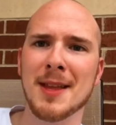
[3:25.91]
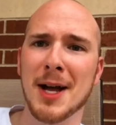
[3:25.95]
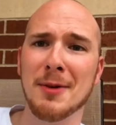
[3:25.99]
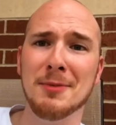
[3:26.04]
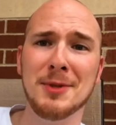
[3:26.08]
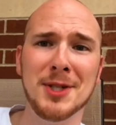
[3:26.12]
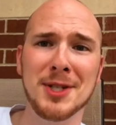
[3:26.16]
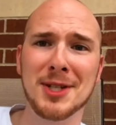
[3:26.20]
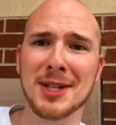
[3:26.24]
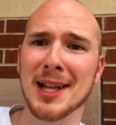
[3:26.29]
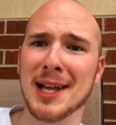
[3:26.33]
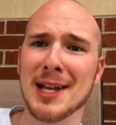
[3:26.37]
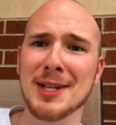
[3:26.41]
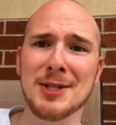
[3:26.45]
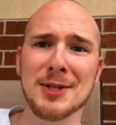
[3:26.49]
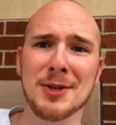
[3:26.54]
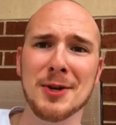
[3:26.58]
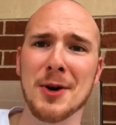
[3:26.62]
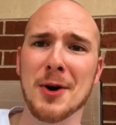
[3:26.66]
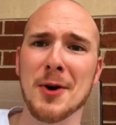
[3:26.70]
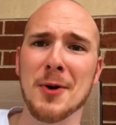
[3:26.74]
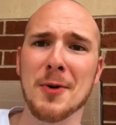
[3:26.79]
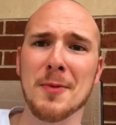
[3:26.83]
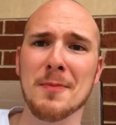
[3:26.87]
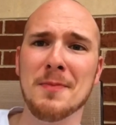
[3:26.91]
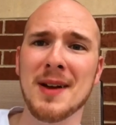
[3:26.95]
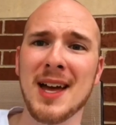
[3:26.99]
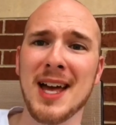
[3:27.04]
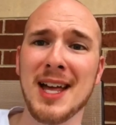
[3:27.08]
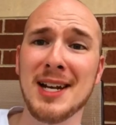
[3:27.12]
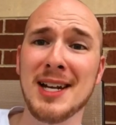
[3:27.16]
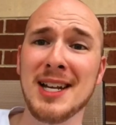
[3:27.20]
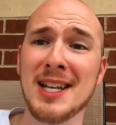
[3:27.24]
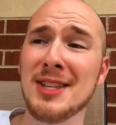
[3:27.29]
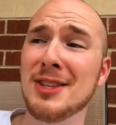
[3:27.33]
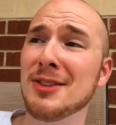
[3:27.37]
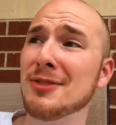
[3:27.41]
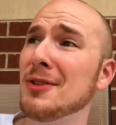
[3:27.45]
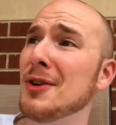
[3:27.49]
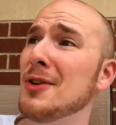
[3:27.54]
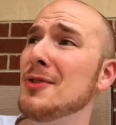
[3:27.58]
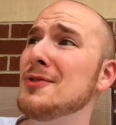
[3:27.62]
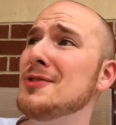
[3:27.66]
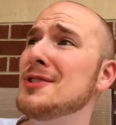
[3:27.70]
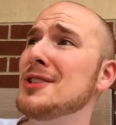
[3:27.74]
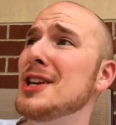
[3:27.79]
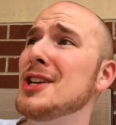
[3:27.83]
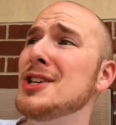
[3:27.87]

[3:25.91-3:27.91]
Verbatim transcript: I'm just glad you're home. And he throws